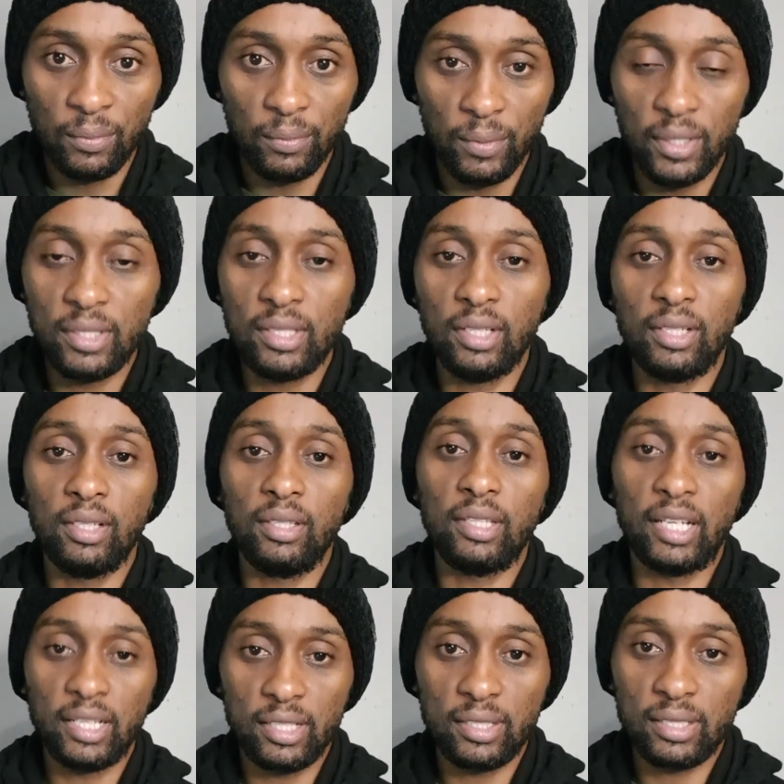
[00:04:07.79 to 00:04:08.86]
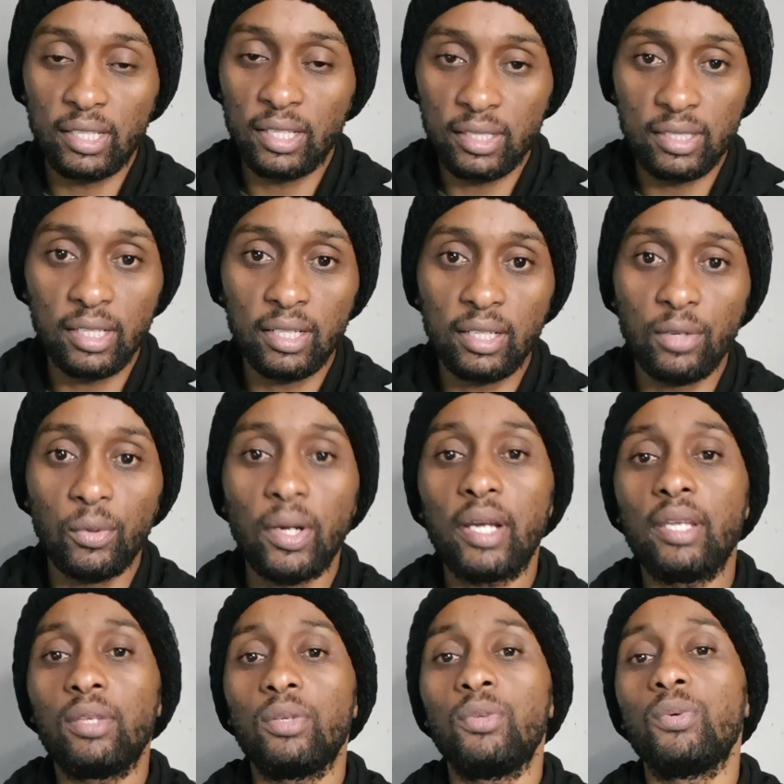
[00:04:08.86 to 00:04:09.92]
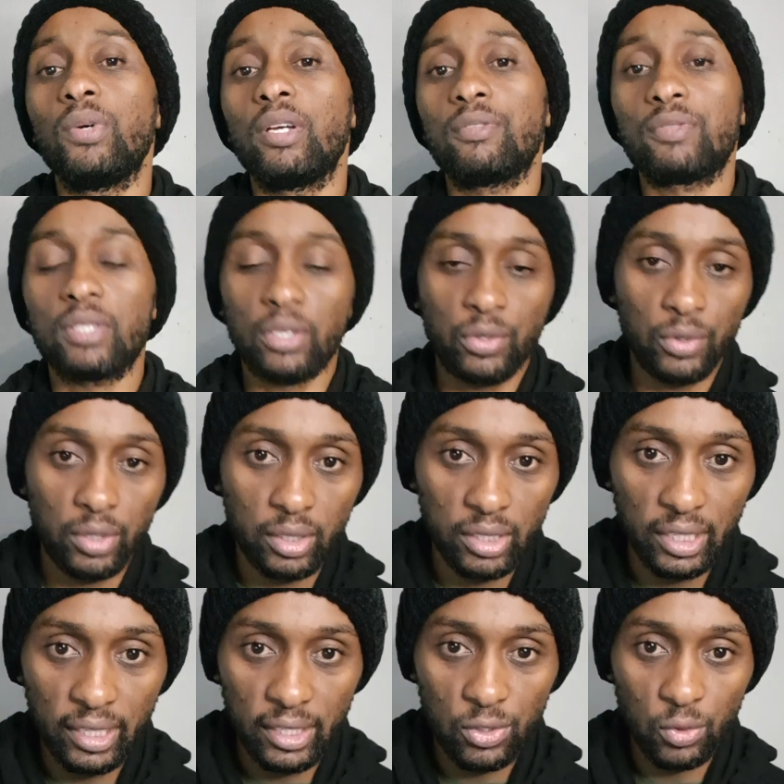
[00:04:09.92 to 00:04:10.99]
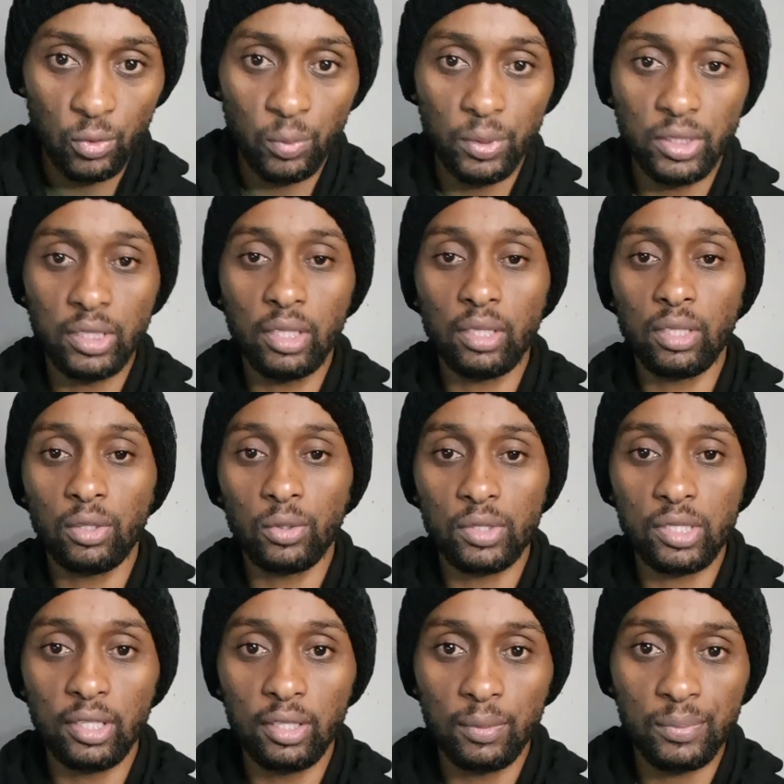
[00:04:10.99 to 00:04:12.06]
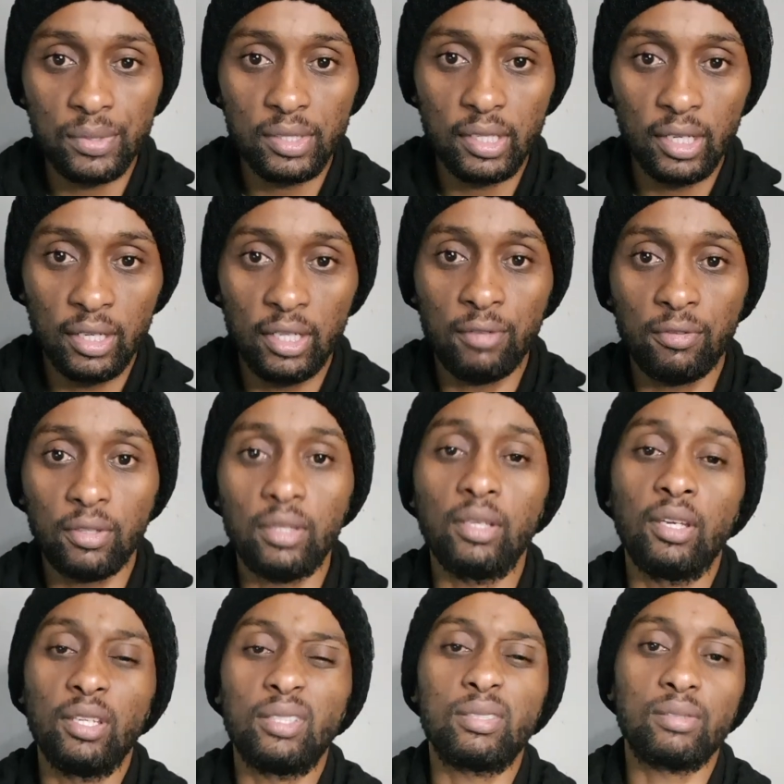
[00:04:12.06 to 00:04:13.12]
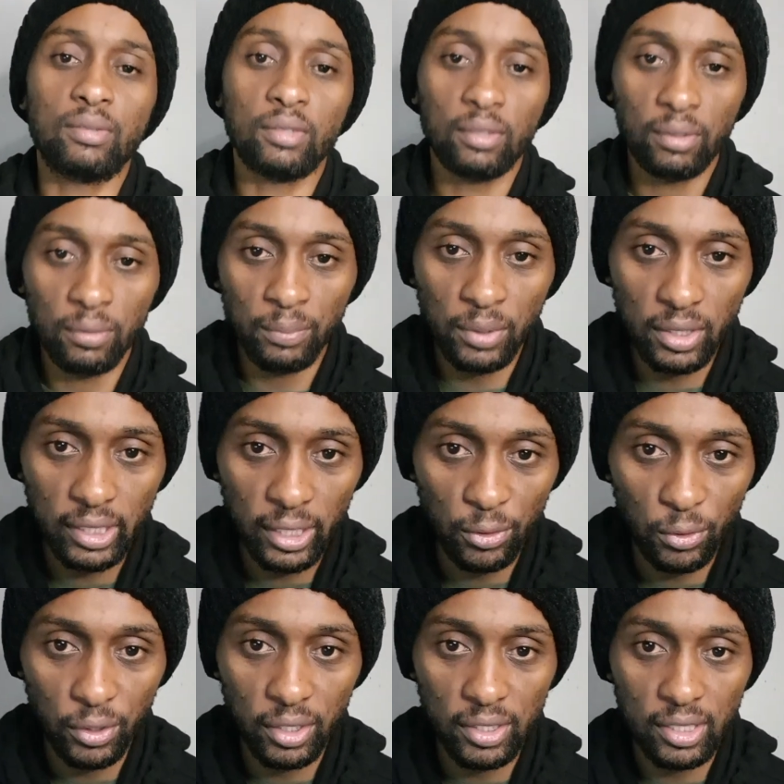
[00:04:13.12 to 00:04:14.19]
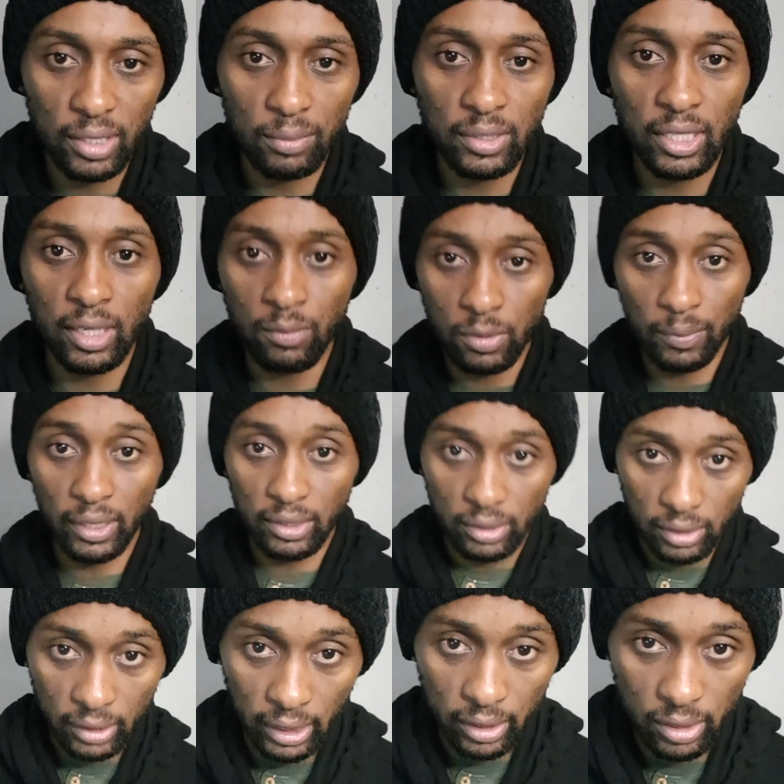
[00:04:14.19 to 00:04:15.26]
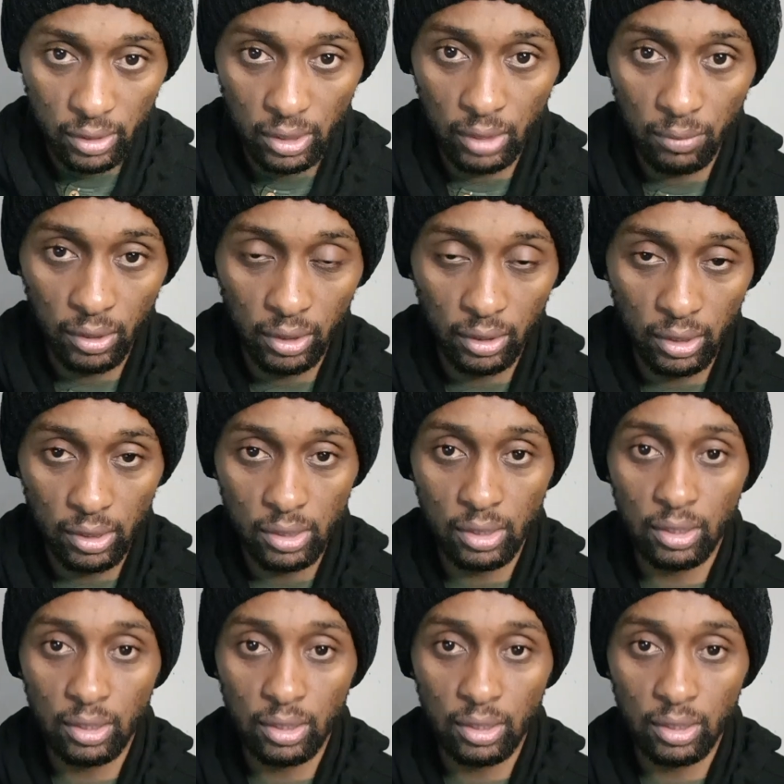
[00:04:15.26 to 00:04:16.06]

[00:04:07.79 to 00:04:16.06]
Basically, that is exactly why you have security guards who will be checking your slips and everything. It's pretty annoying sometimes, but that is the main reason.